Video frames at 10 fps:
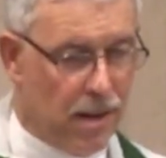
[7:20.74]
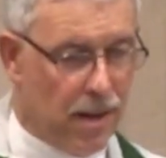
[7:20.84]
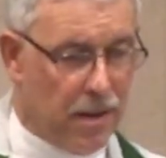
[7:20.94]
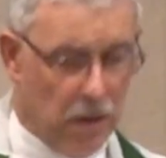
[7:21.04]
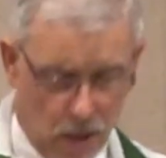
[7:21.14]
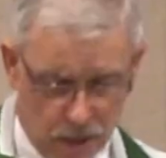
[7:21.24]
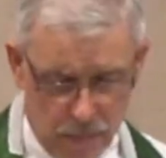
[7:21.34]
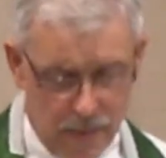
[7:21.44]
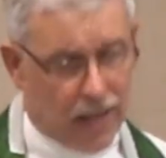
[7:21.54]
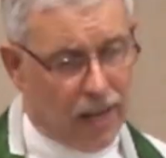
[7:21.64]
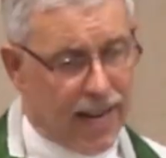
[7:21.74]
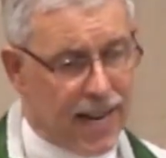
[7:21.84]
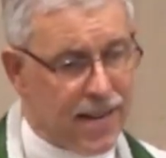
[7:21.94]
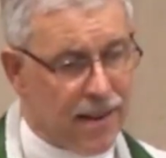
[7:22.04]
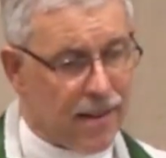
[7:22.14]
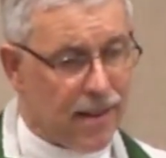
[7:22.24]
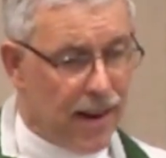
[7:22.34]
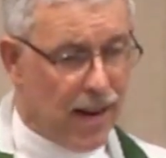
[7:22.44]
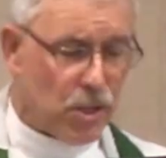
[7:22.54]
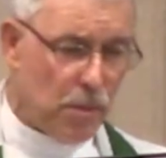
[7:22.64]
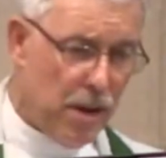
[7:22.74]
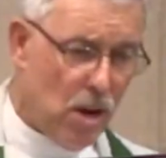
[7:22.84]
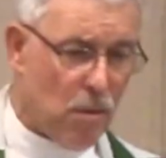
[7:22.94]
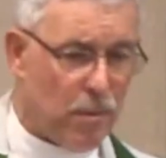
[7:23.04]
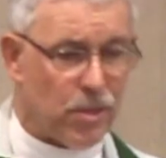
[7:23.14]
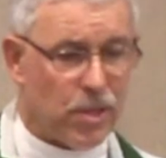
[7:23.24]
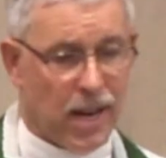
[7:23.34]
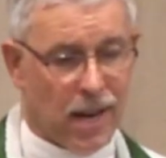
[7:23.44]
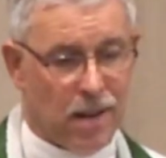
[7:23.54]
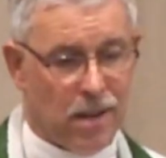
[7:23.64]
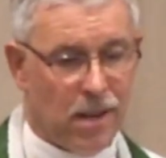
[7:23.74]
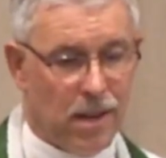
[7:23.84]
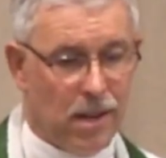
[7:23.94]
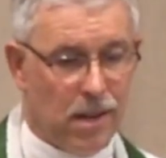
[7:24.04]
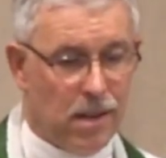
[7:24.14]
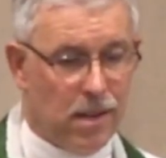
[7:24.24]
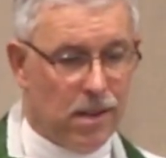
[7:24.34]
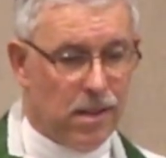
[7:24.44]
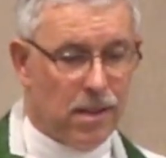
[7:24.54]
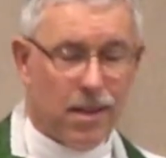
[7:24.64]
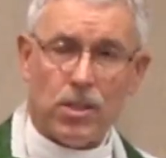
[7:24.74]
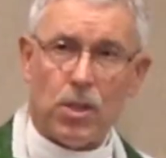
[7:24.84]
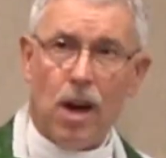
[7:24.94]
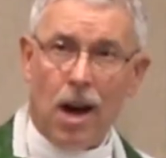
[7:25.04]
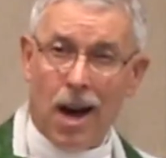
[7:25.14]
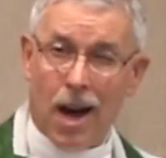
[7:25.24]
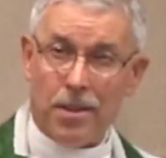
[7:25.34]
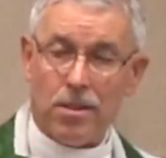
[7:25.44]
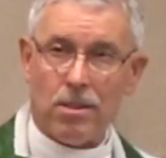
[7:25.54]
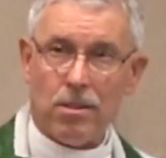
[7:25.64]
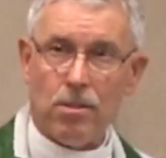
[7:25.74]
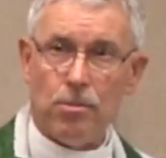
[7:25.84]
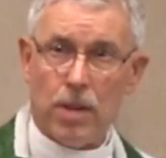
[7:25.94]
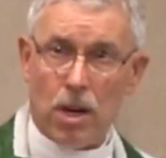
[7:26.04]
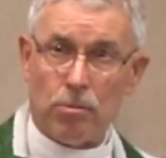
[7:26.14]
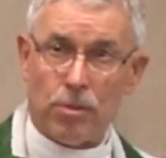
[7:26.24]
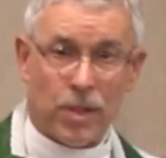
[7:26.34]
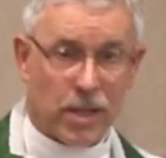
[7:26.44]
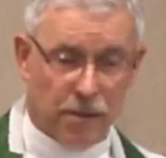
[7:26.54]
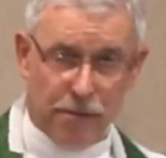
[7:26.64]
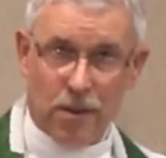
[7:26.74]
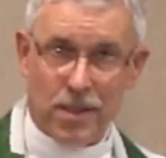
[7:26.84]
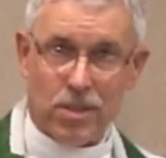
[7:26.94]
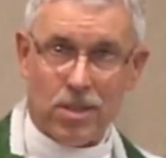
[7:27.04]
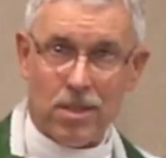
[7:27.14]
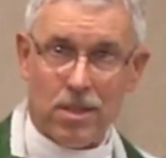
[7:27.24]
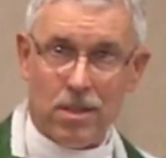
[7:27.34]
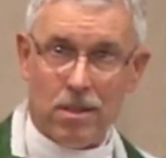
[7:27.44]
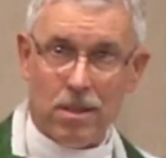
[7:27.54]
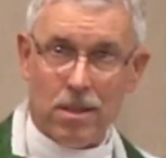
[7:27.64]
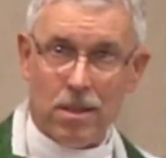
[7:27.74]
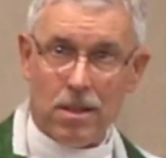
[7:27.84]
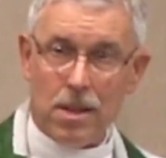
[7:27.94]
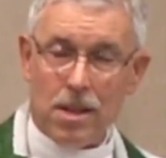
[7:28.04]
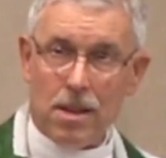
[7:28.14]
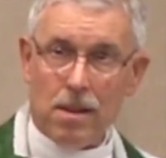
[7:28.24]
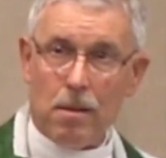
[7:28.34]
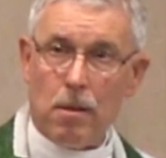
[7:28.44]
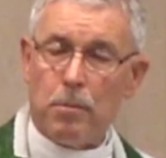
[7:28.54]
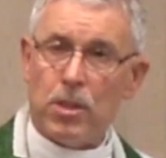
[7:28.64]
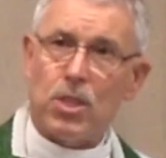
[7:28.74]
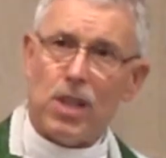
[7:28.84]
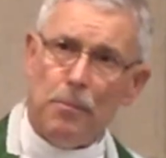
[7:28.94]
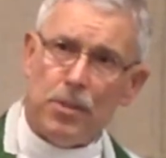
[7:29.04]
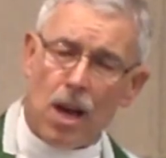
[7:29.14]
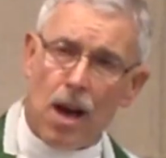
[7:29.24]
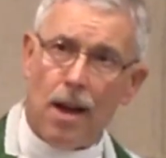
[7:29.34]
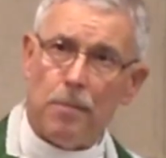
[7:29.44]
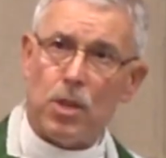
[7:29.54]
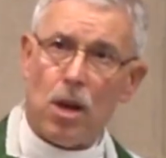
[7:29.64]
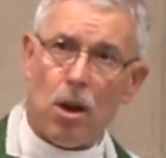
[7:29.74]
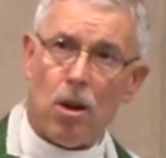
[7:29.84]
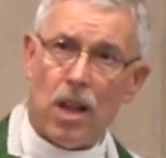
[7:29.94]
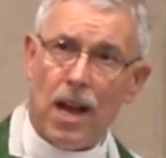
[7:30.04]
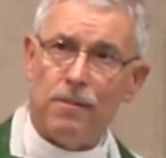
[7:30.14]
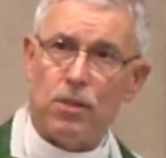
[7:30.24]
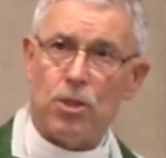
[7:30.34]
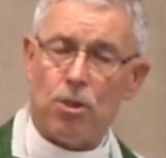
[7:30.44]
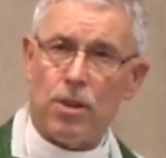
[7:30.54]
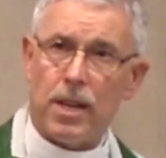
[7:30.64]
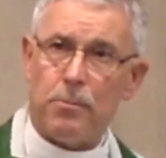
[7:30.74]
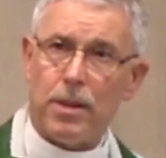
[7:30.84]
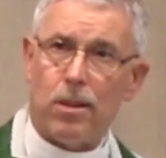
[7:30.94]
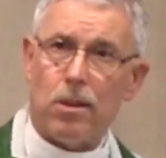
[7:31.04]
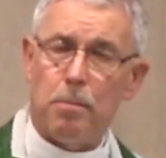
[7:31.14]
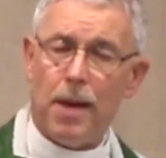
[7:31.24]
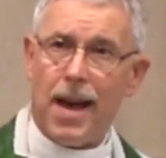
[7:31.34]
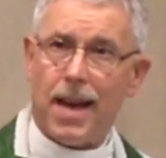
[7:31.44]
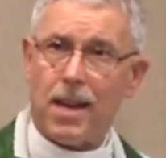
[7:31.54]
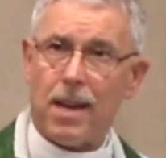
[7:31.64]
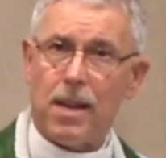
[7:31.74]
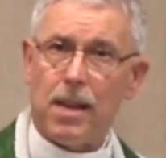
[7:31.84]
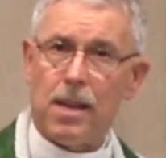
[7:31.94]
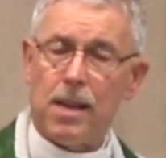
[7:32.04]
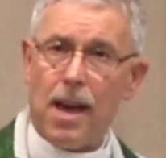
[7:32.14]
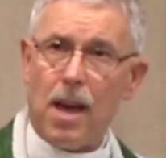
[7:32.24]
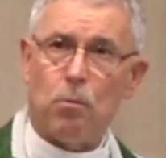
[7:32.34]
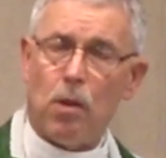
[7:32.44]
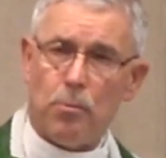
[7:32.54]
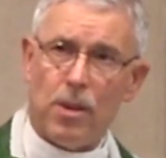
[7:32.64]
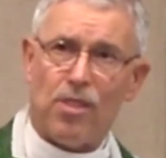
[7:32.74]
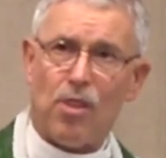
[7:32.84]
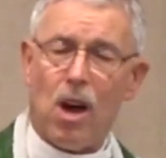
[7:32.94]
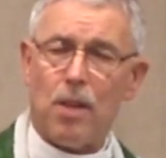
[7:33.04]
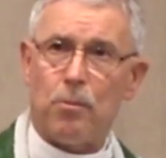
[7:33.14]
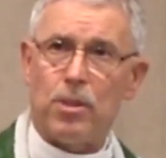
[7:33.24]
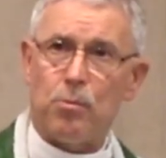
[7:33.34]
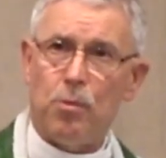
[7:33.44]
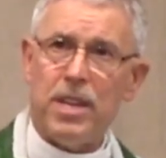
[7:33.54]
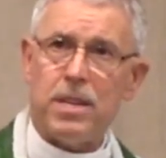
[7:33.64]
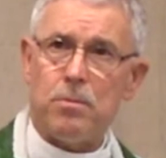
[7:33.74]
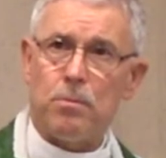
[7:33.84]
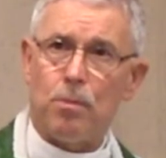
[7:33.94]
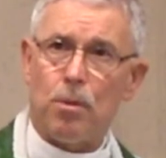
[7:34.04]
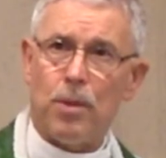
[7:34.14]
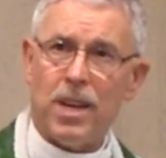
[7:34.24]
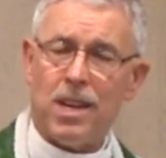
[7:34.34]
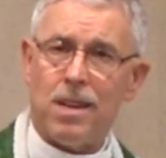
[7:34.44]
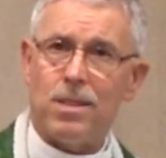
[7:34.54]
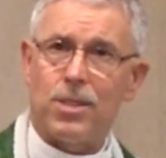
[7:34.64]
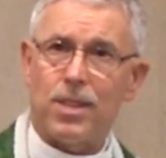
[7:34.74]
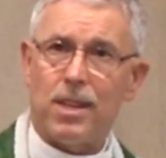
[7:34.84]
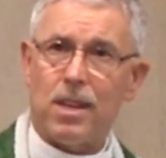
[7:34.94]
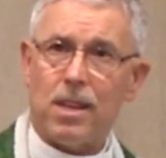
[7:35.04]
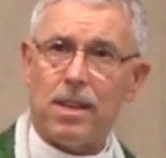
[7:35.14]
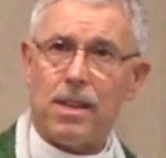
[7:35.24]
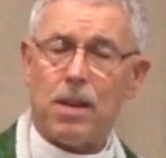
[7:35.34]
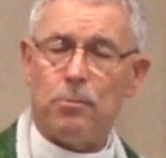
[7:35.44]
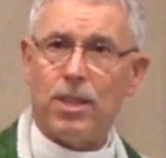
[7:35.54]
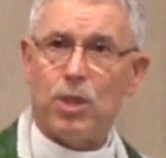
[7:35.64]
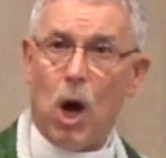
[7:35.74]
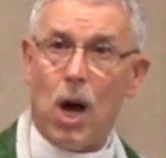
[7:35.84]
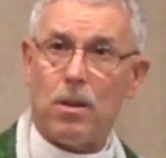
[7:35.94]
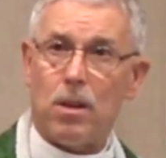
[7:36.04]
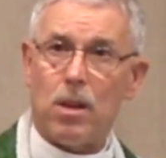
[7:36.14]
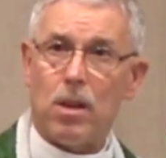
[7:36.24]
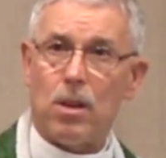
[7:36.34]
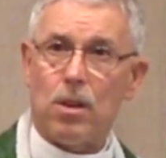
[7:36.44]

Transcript: And ultimately, as the parable said, it's God who knows the difference. But sometimes on our life's journey, we look back and what we thought was wheat were weeds, and we thought